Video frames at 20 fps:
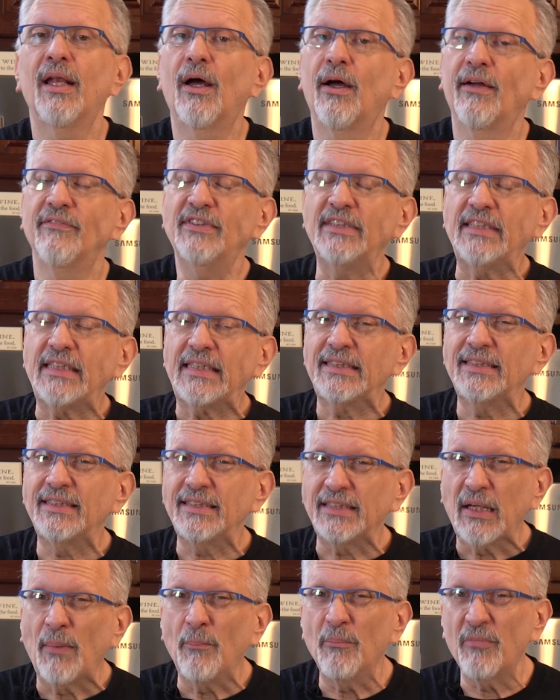Now I've seen
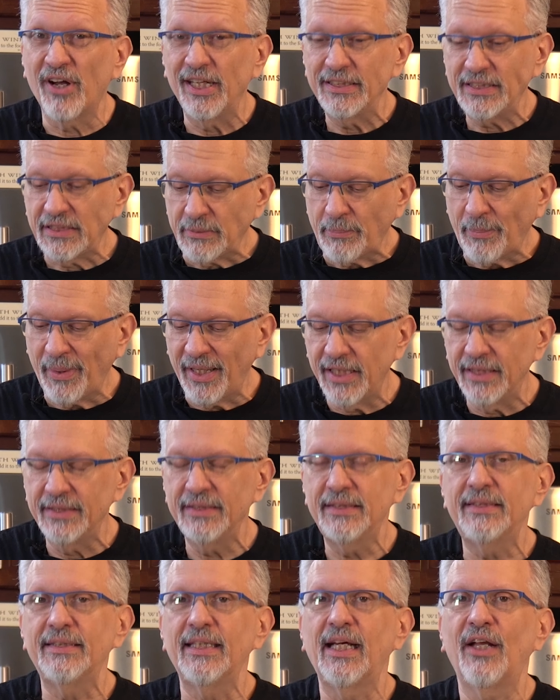some
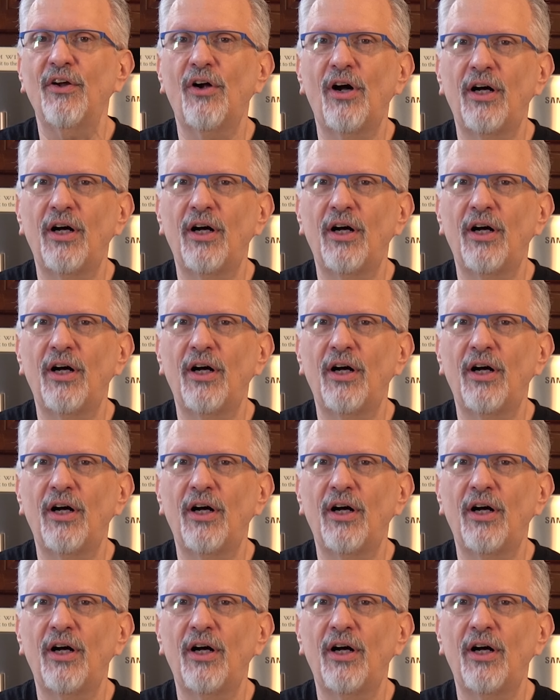recipes that